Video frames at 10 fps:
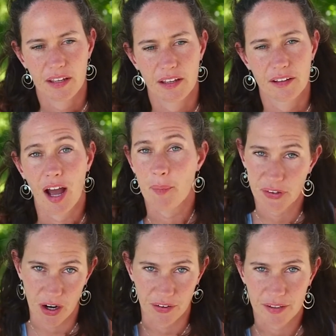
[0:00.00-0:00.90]
I'm
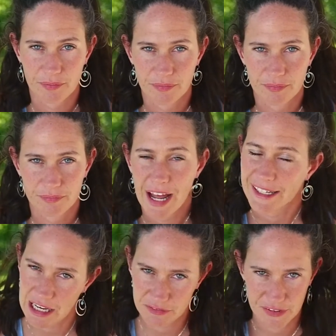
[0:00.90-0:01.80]
sorry. I
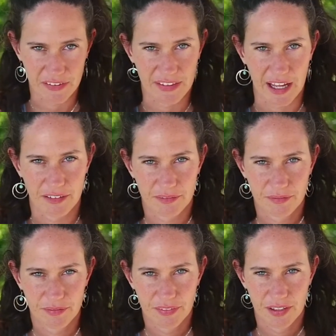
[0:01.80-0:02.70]
can't fix that.
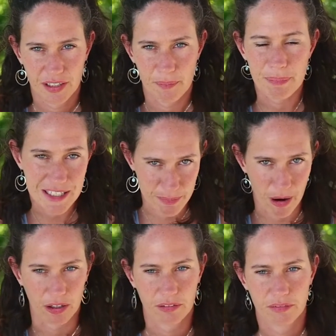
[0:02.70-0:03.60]
Be
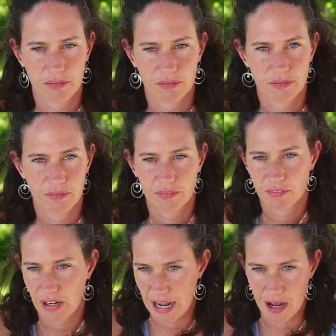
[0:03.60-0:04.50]
smart.
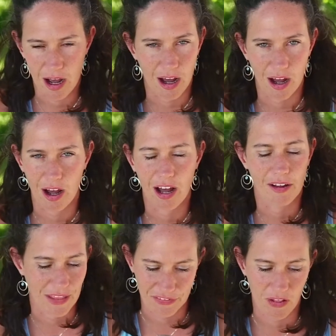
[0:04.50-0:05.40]

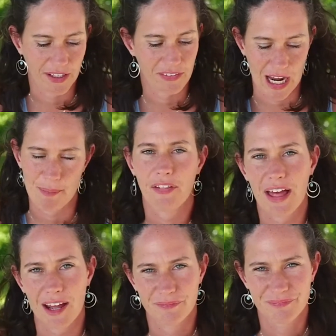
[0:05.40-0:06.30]
That's all I can say about
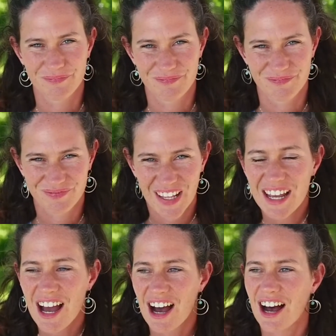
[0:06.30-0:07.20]

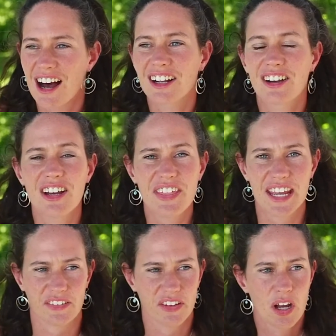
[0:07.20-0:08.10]
that. Good
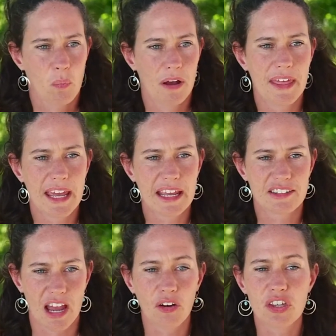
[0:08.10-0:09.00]
things. When they
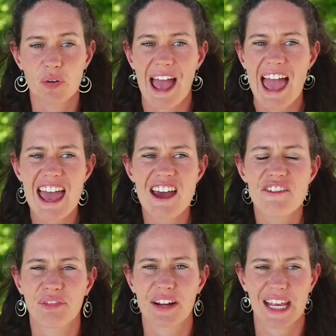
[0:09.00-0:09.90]
tell you
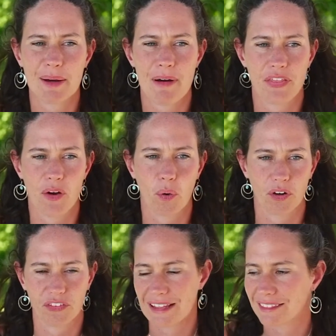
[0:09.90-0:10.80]
everything about the horse,
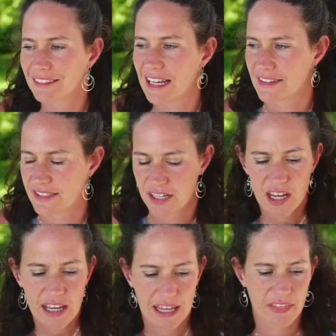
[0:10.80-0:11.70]
they list
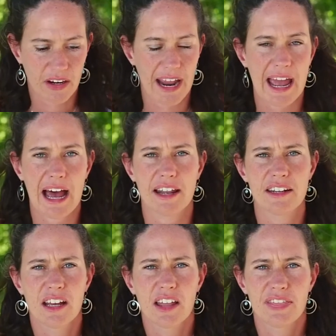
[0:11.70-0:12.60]
in their ad,
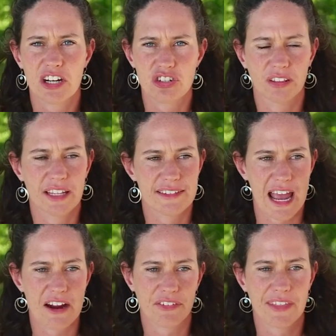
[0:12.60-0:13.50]
they should list
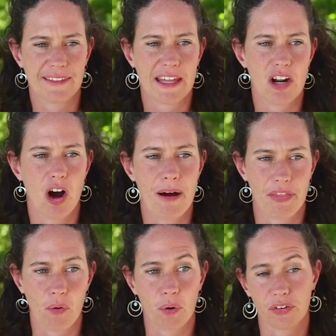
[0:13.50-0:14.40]
everything they know about the
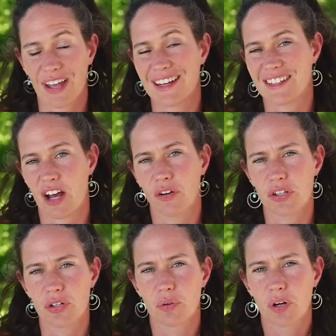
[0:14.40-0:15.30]
horse and tell you